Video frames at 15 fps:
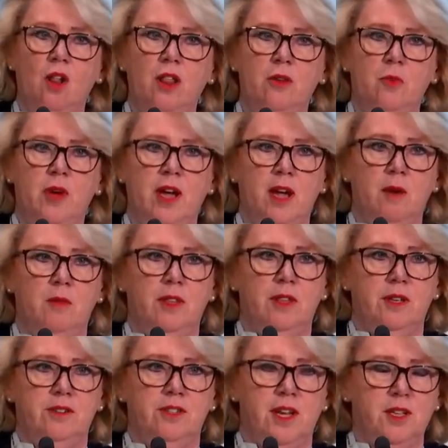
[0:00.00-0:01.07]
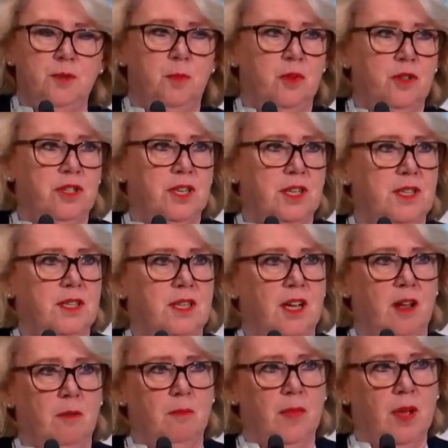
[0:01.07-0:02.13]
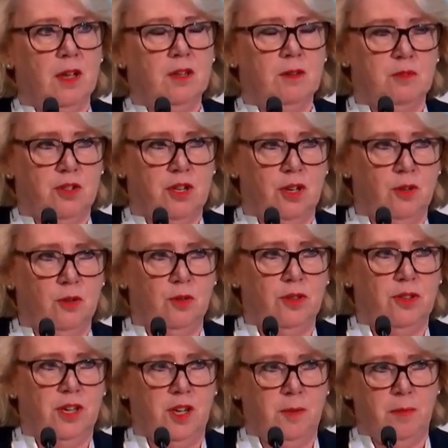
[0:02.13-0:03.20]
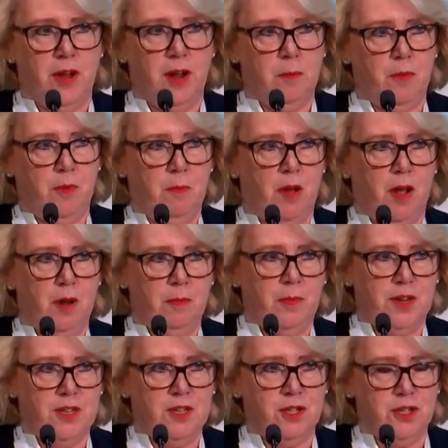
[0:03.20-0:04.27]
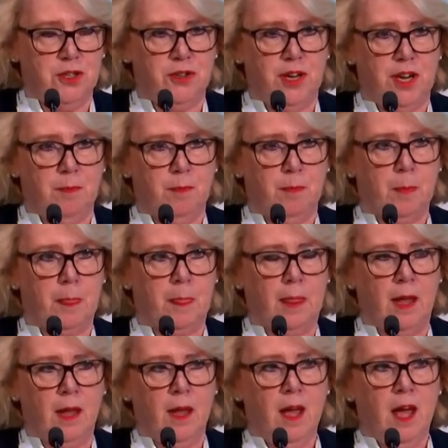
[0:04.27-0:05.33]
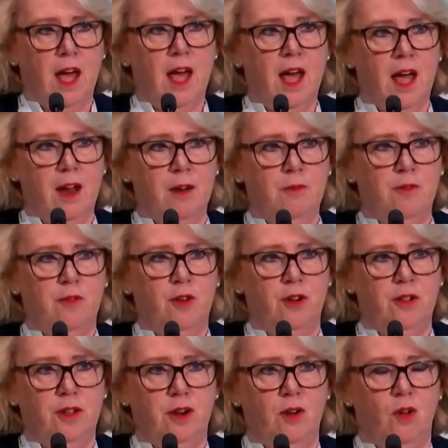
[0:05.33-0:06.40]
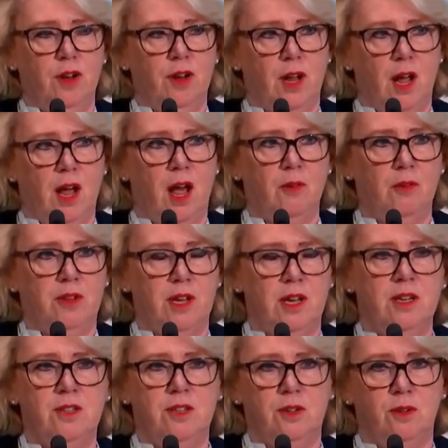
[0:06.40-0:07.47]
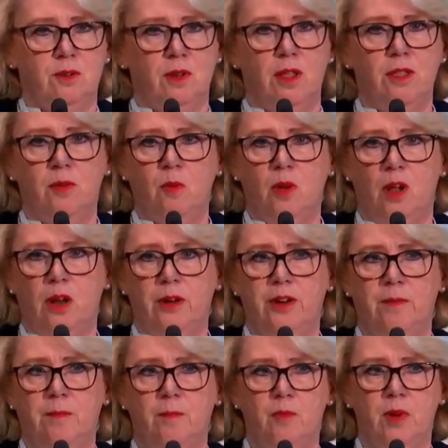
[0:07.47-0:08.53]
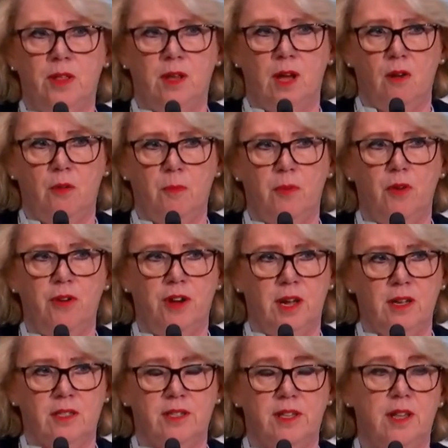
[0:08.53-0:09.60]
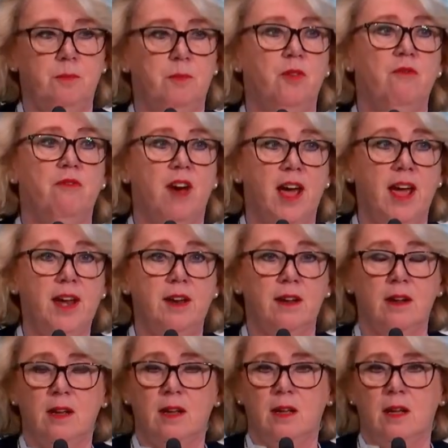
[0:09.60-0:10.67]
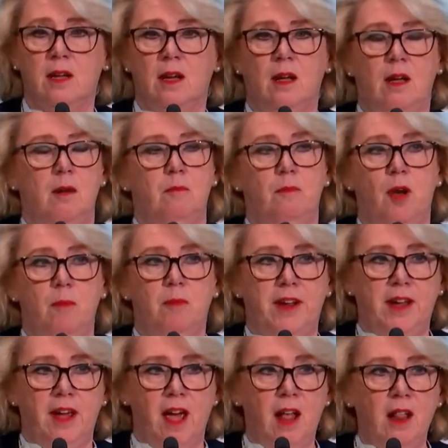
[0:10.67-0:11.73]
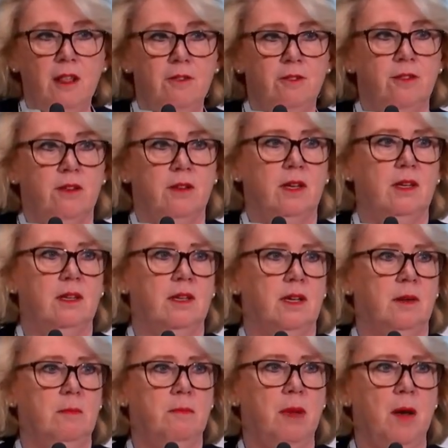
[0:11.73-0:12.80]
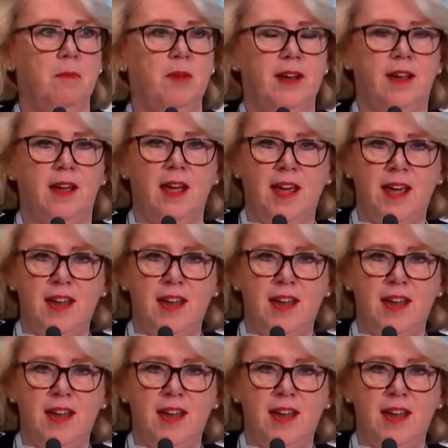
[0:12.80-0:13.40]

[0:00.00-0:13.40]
all the way with the transport system to the paper pulp industry, and further on out into the world with our products that provide public health, public